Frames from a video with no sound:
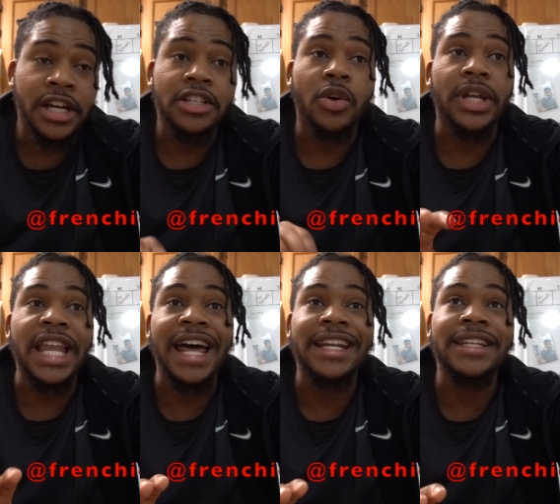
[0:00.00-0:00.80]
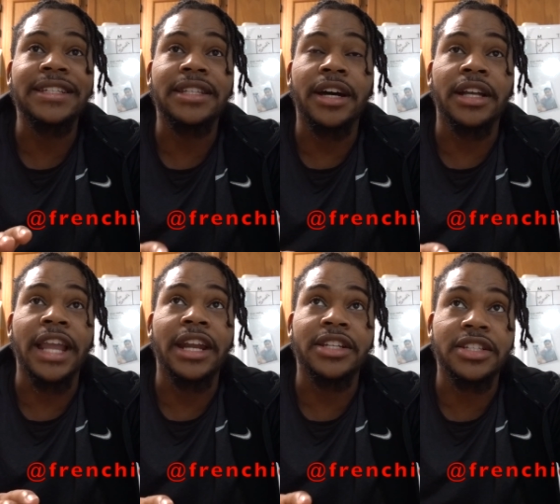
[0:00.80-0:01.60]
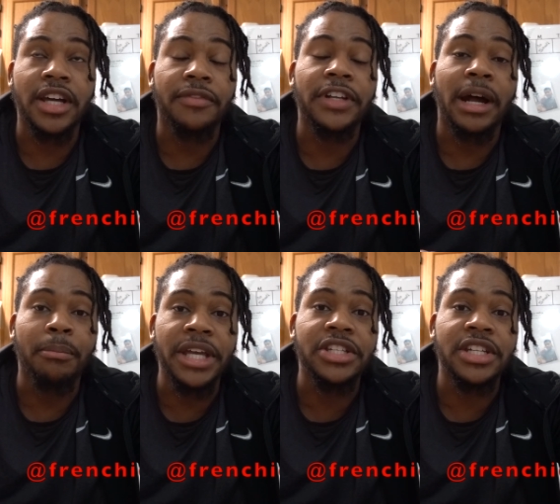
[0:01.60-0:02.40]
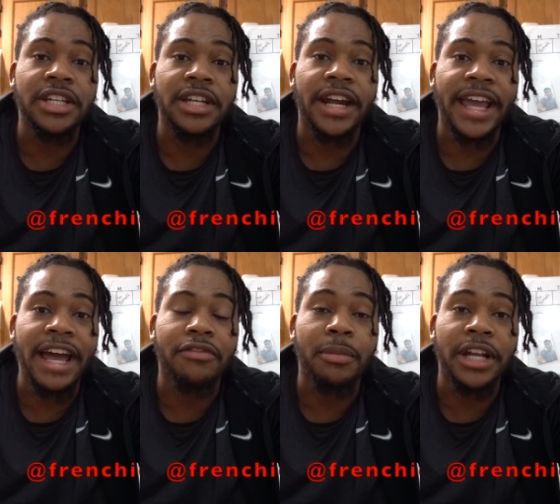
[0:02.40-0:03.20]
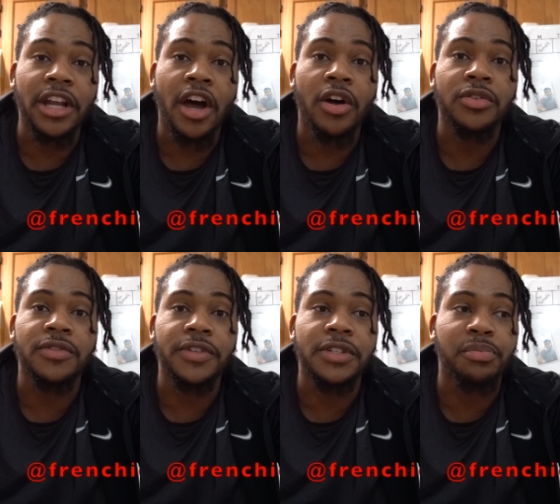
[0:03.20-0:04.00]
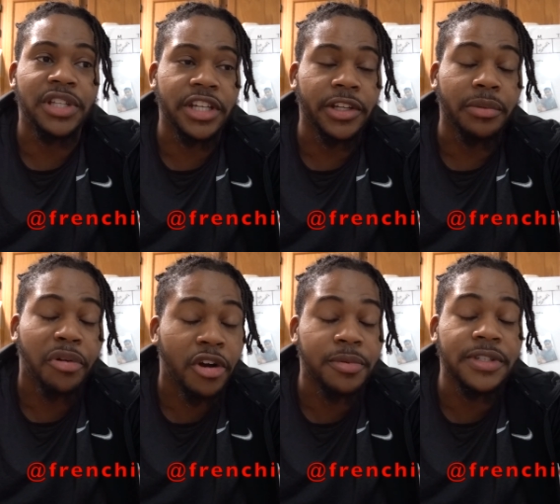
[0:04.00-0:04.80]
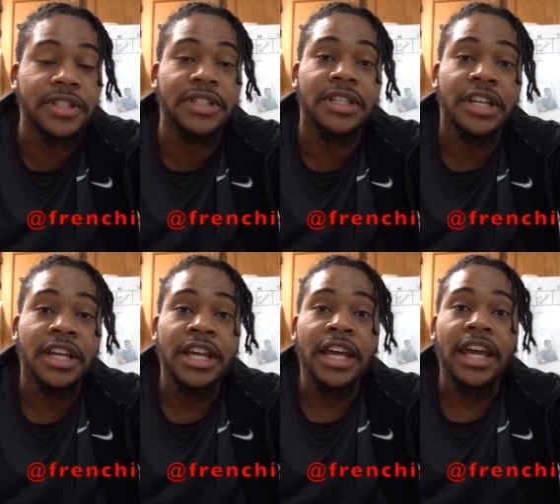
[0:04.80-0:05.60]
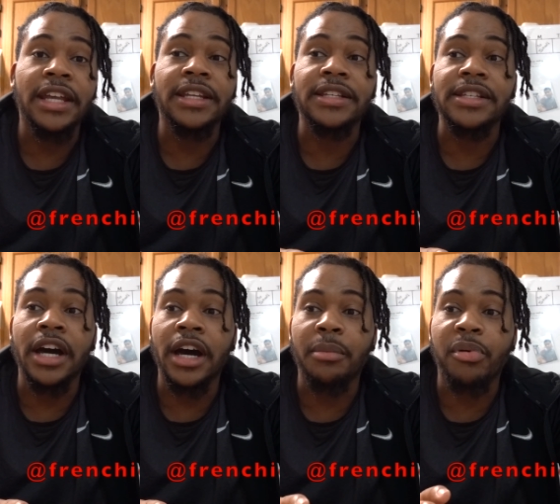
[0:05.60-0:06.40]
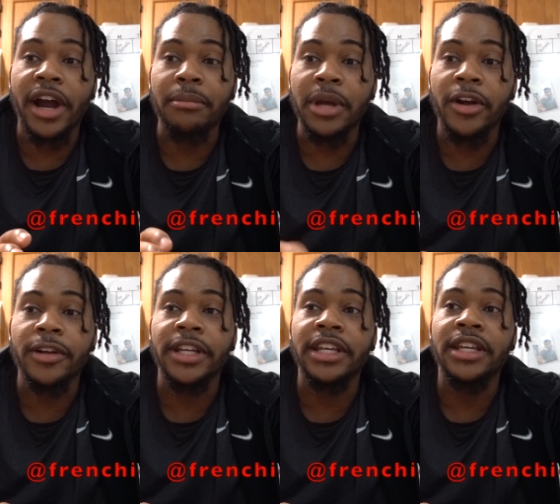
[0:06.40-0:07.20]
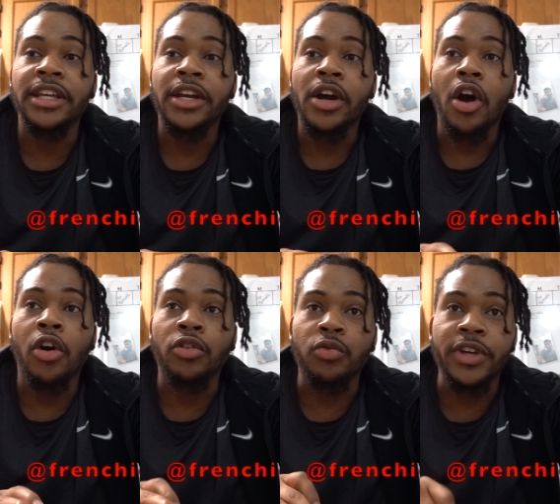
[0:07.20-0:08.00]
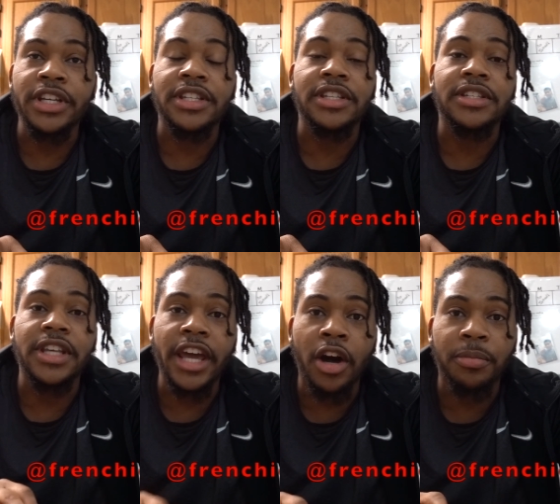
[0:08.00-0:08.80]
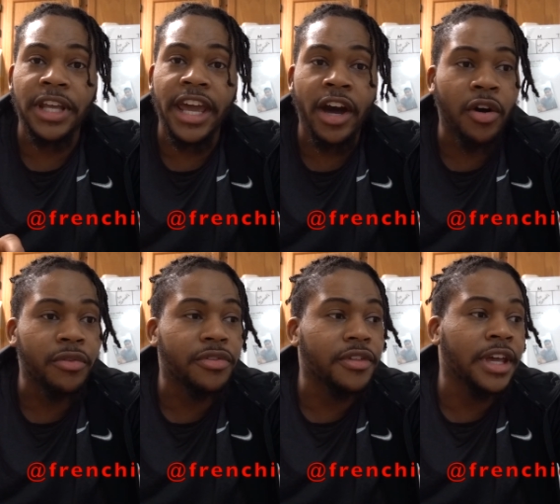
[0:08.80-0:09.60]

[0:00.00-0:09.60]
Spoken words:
So a lot of the stuff that I'm mentioning that I got for my dogs for particular purposes, it is primarily on the reasons to help their health.